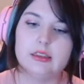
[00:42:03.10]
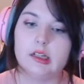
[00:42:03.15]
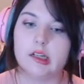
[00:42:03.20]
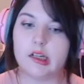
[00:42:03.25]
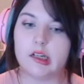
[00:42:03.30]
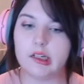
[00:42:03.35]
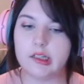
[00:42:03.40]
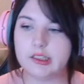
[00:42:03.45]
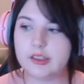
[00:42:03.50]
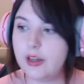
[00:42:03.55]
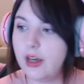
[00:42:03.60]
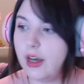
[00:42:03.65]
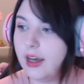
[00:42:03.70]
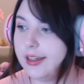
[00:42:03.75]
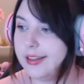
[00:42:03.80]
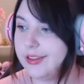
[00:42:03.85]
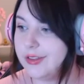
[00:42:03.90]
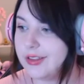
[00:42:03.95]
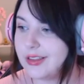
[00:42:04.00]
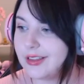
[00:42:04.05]
I,
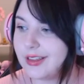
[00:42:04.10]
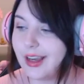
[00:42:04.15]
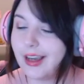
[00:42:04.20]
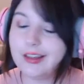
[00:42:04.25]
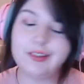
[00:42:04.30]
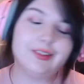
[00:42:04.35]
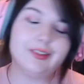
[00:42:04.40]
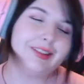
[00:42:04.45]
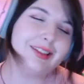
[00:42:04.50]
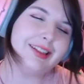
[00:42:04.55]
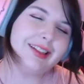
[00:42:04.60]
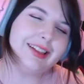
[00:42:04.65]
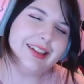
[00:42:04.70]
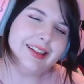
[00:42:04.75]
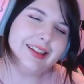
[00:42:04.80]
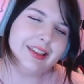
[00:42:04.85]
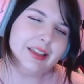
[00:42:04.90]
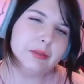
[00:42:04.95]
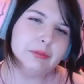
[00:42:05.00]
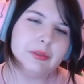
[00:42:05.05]
I used, I used to
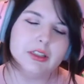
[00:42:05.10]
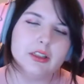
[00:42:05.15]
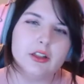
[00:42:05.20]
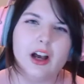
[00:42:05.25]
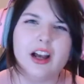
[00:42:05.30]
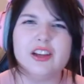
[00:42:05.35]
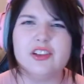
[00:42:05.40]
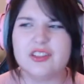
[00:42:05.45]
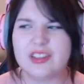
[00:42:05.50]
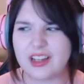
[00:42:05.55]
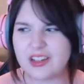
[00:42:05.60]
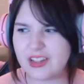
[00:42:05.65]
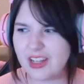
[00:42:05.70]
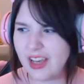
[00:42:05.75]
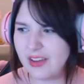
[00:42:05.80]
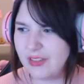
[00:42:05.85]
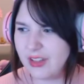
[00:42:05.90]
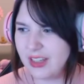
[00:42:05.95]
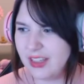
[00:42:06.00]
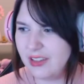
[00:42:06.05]
like him a lot. I used to actually
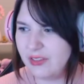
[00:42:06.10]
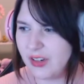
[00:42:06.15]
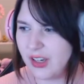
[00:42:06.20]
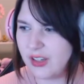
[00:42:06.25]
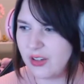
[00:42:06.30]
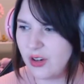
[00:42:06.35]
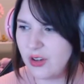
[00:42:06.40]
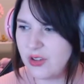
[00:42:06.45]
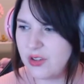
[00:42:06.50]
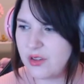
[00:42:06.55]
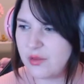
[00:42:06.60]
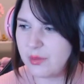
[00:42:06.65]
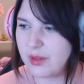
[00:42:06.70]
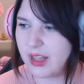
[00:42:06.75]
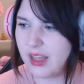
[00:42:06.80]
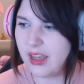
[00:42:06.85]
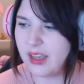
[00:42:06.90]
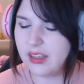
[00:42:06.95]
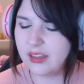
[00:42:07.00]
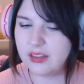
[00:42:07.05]
have a Levi
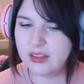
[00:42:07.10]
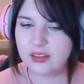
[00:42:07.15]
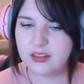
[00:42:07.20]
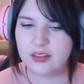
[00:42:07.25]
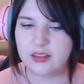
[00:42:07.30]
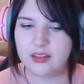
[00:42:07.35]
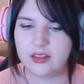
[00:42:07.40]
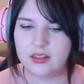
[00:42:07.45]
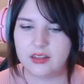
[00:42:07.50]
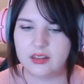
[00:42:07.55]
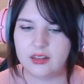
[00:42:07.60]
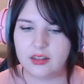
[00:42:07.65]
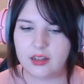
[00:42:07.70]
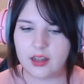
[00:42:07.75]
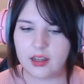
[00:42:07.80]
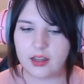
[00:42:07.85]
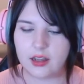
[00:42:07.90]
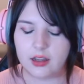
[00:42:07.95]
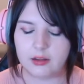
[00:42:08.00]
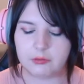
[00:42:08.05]
cosplay
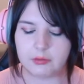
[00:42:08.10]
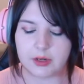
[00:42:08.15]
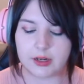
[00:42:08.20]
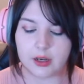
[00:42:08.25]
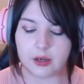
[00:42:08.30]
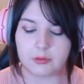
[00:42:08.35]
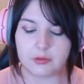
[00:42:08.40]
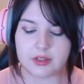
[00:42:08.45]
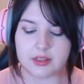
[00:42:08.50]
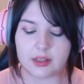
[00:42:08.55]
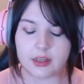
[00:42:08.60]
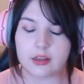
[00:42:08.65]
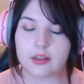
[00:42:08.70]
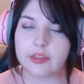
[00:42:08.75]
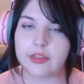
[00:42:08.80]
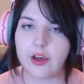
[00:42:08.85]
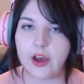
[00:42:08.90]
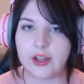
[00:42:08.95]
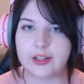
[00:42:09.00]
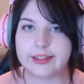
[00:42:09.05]
when I was like
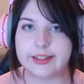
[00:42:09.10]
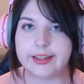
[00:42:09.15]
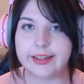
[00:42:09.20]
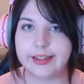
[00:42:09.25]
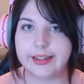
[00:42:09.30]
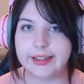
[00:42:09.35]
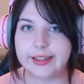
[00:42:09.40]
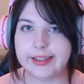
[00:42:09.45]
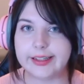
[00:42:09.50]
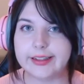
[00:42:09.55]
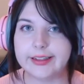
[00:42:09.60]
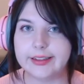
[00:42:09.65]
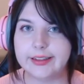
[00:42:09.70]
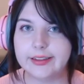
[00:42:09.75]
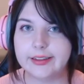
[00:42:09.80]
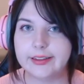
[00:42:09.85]
13.